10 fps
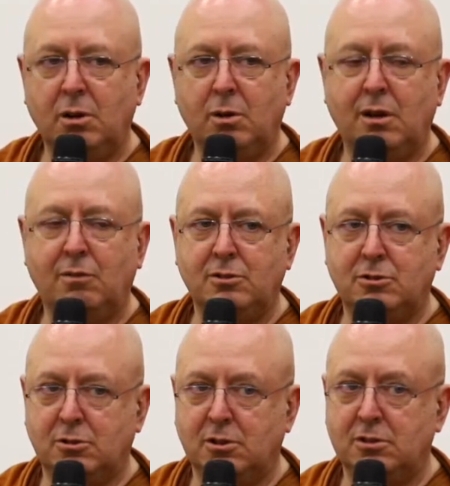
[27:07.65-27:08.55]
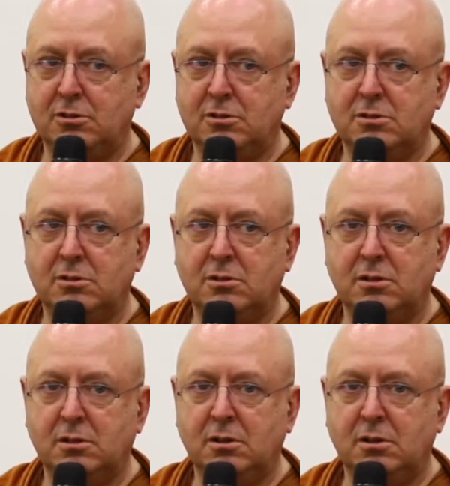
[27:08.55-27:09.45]
You have a choice.
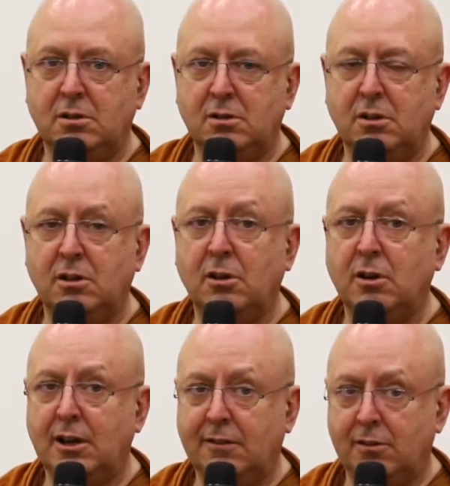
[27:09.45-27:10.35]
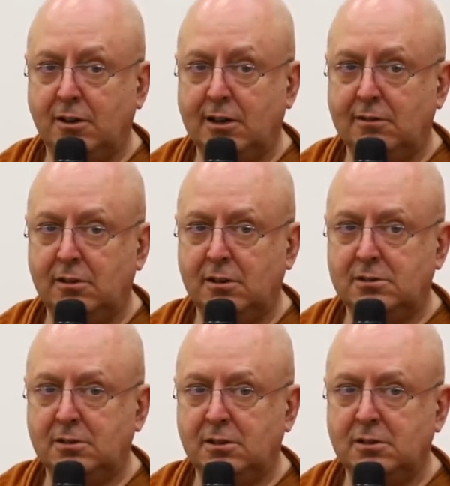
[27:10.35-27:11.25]
You don't have to carry
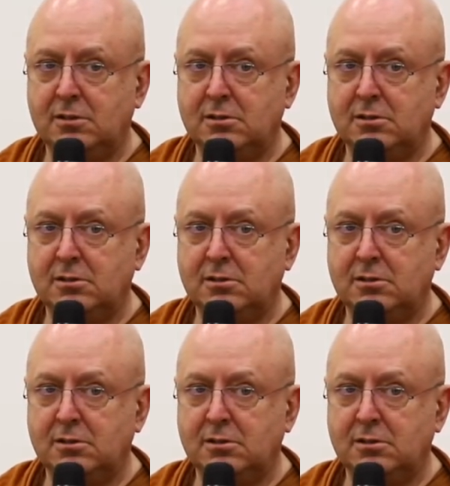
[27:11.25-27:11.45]
these things.